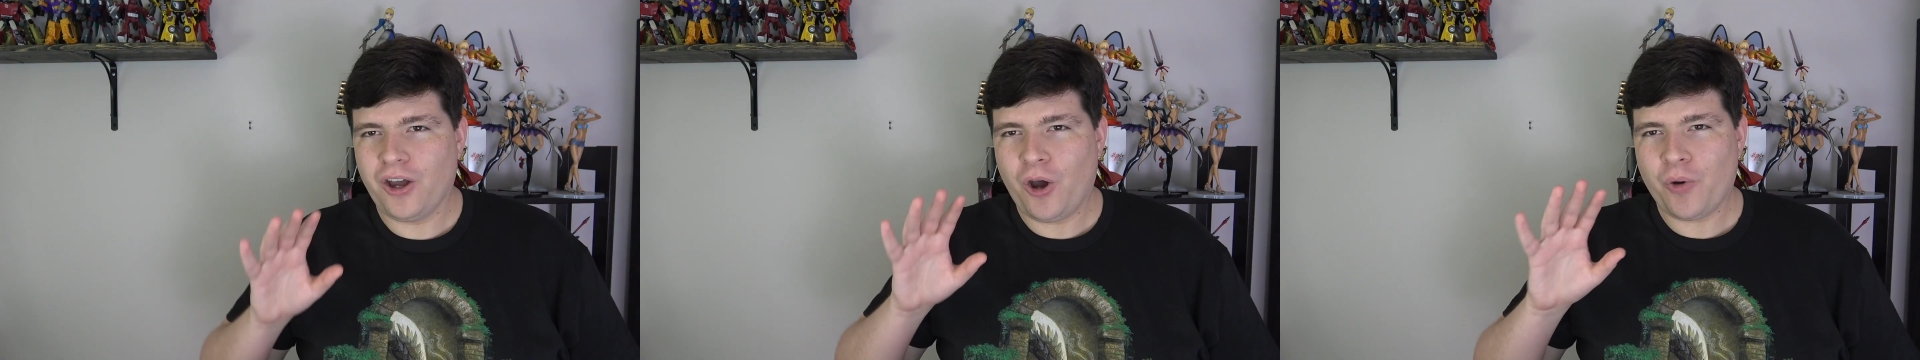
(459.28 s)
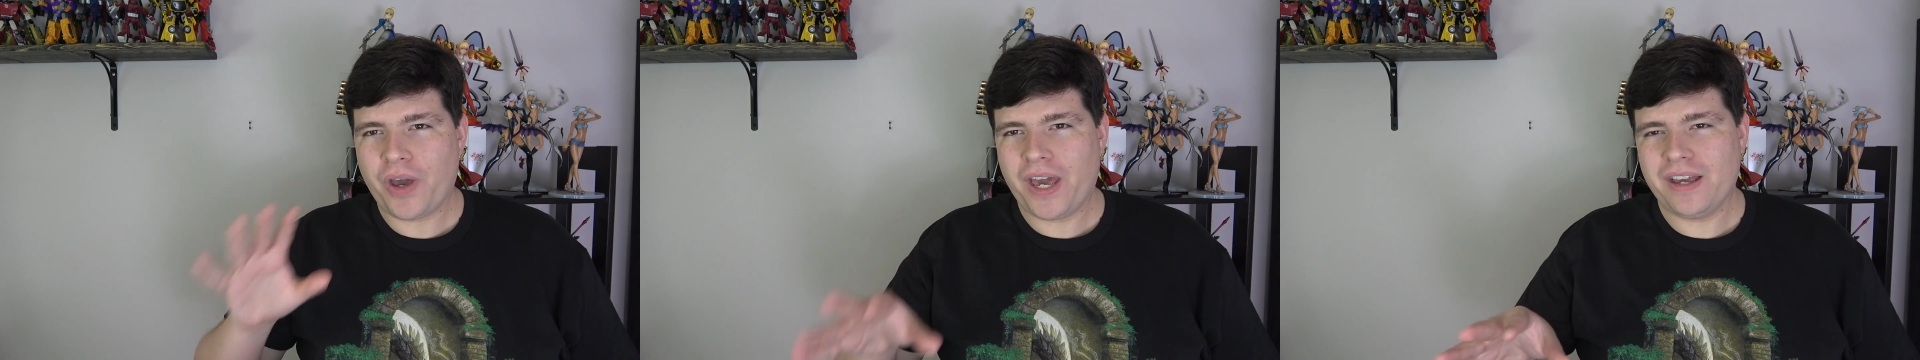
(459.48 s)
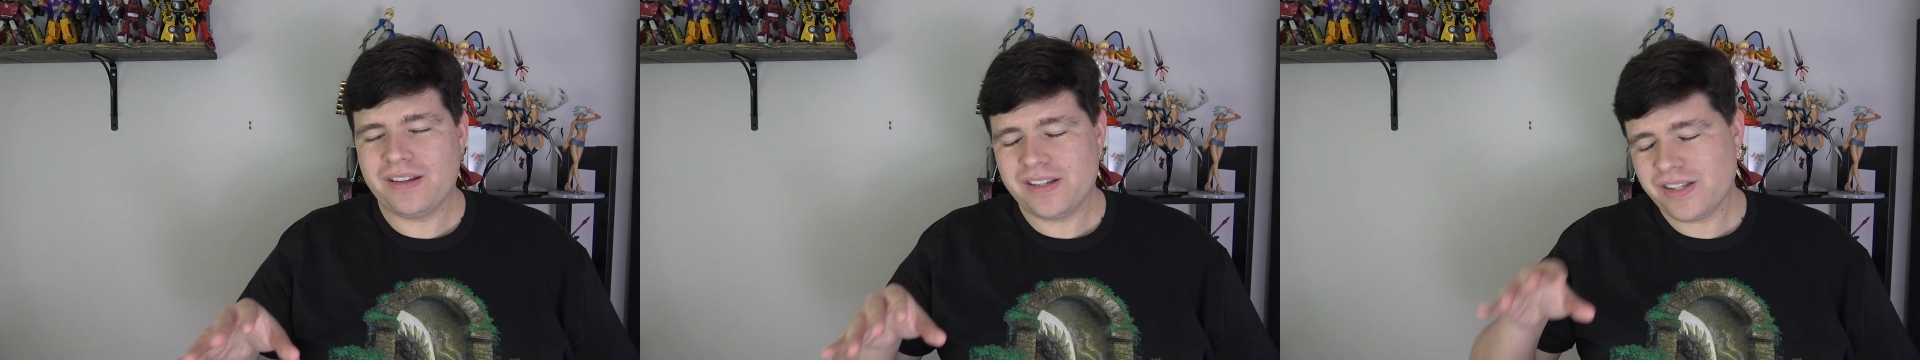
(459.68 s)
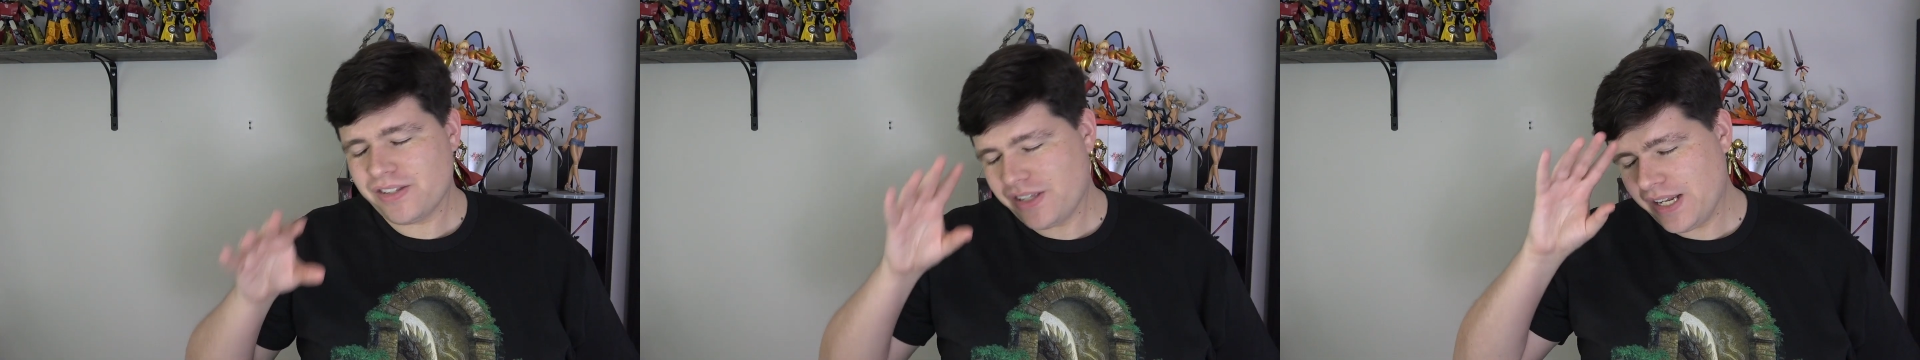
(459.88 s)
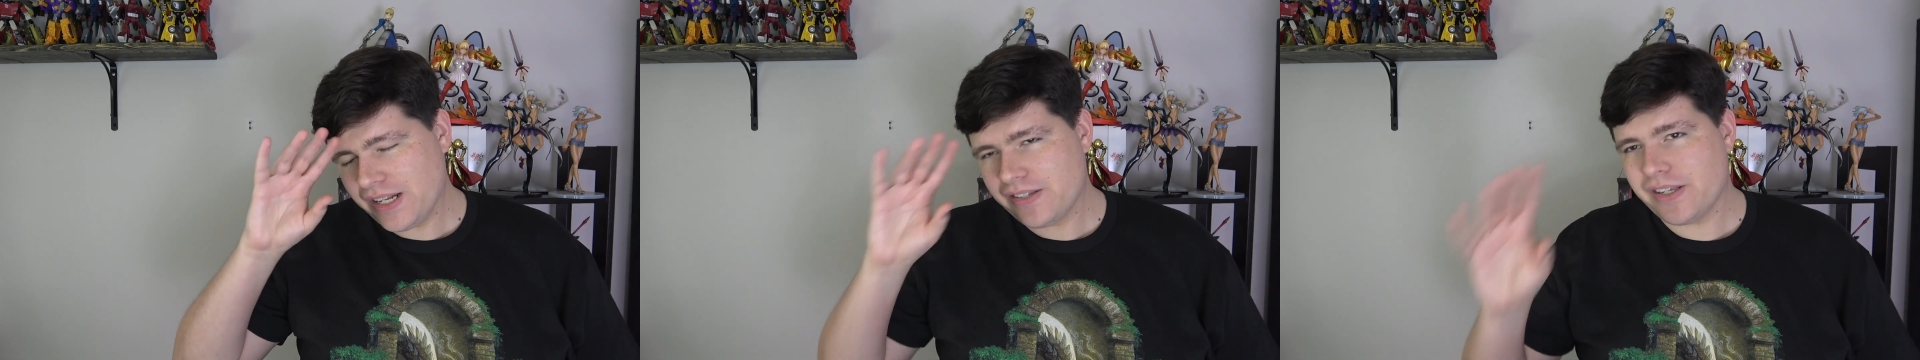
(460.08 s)
okay,
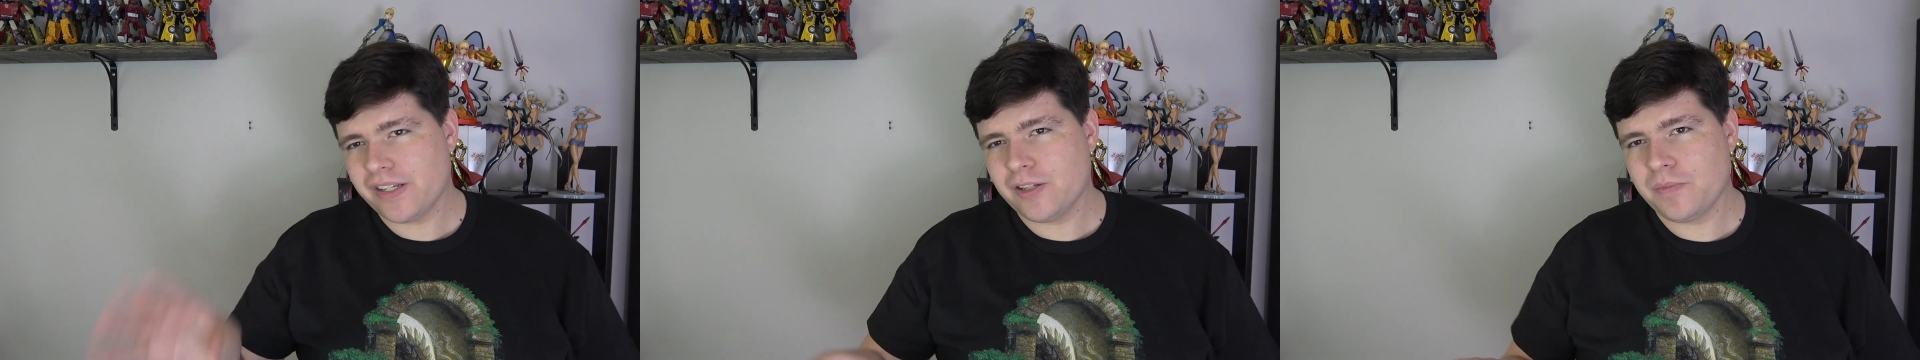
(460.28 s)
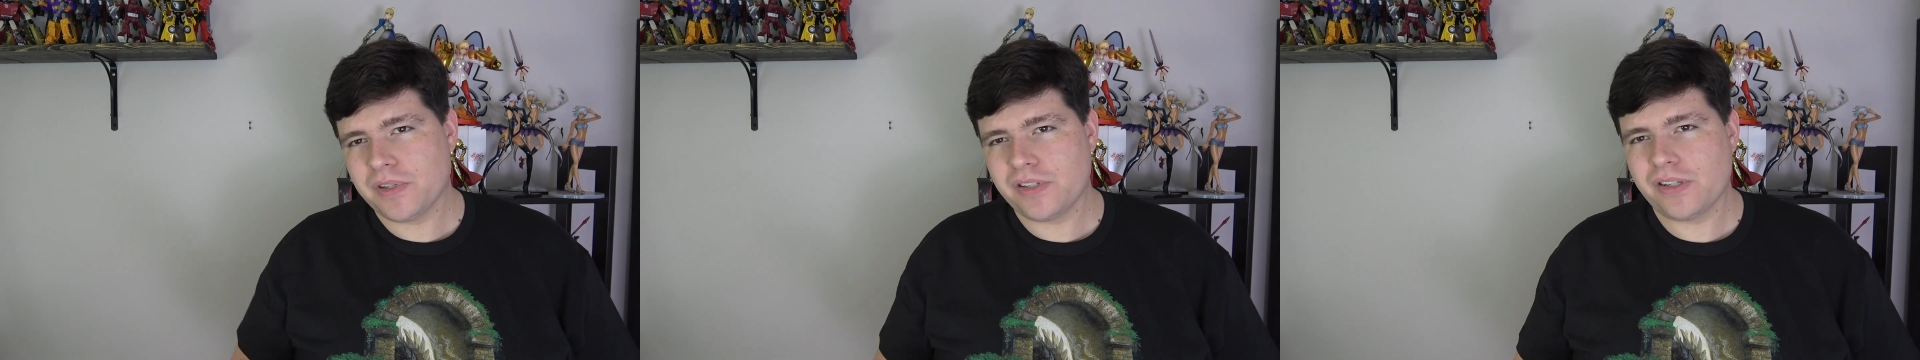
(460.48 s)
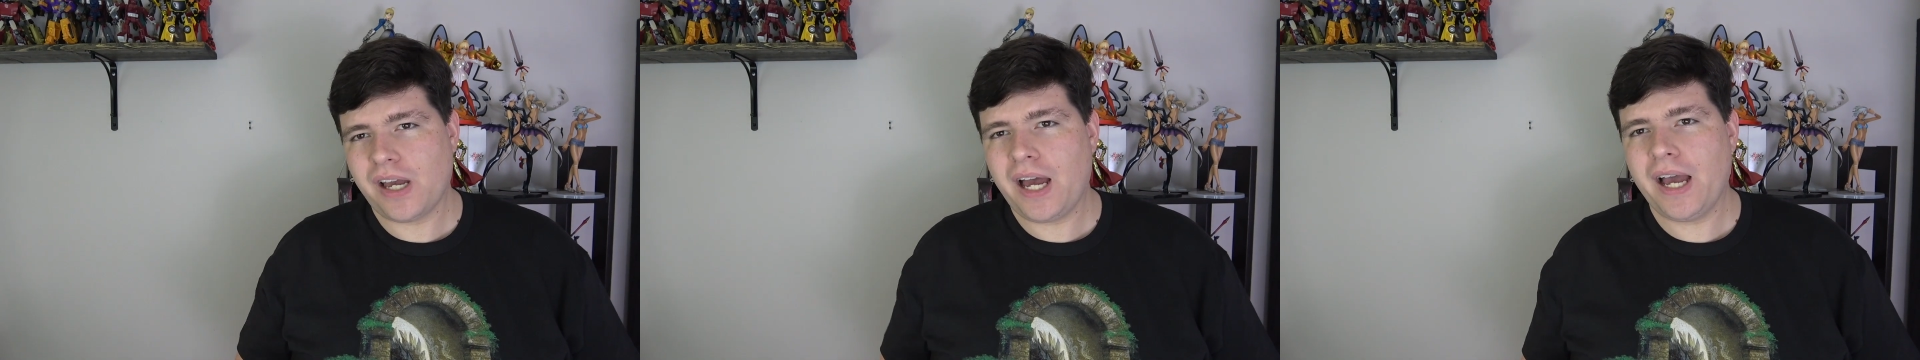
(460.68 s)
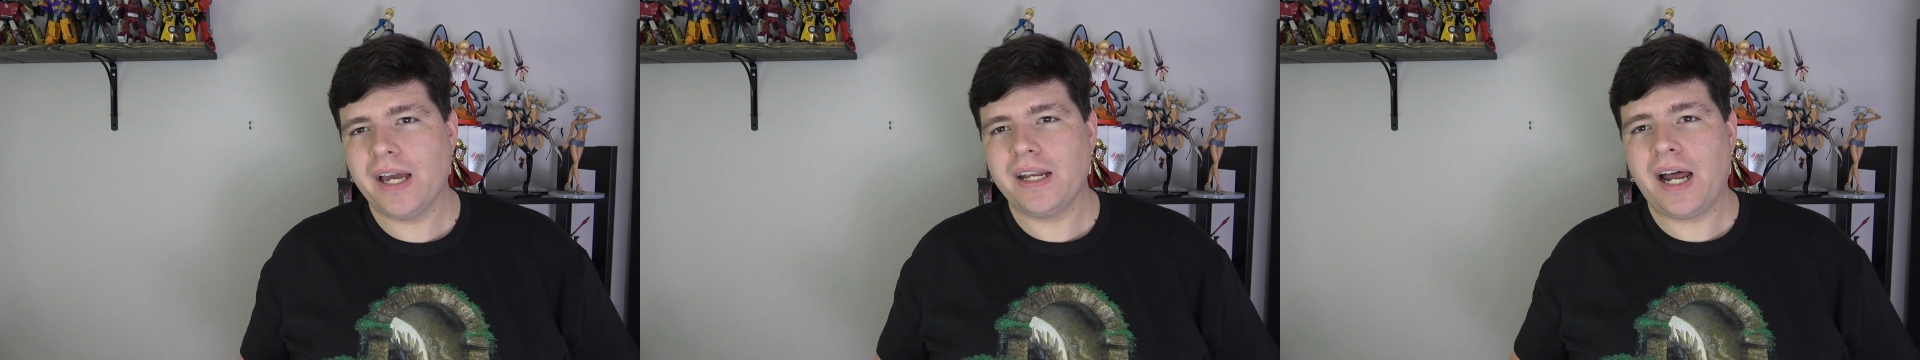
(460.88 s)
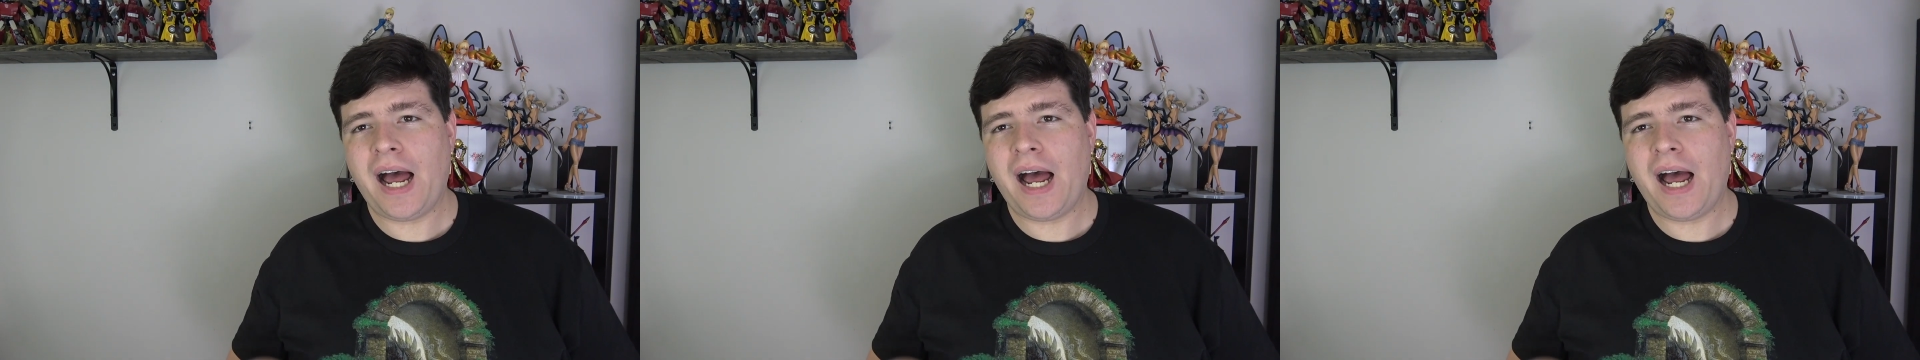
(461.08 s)
cynicism aside,